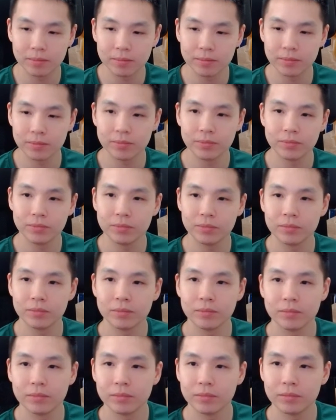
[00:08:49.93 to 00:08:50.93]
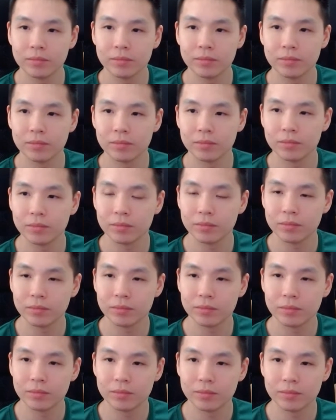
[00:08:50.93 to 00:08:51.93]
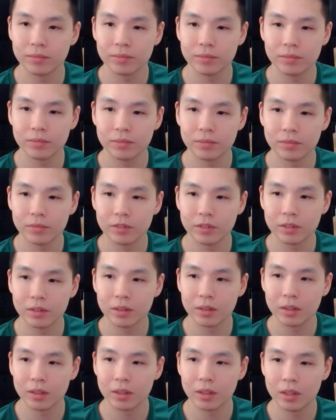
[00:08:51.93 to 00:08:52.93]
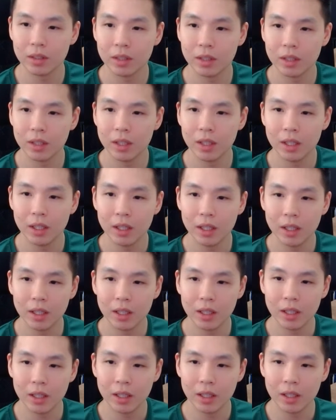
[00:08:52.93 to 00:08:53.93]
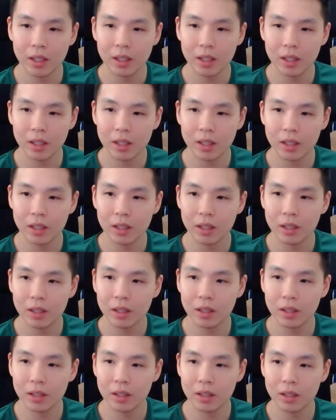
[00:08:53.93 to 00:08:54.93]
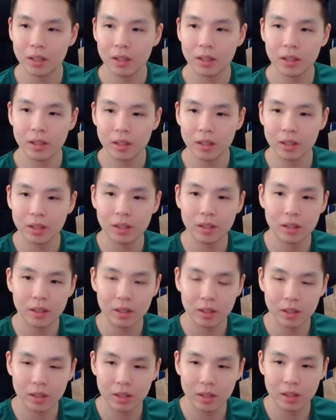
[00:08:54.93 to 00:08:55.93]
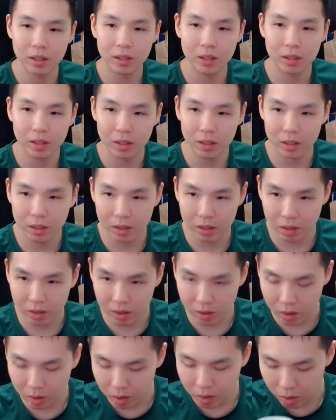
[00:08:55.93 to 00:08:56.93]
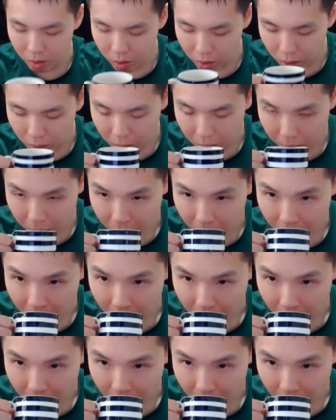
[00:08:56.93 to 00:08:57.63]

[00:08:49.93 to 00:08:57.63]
(no one is talking)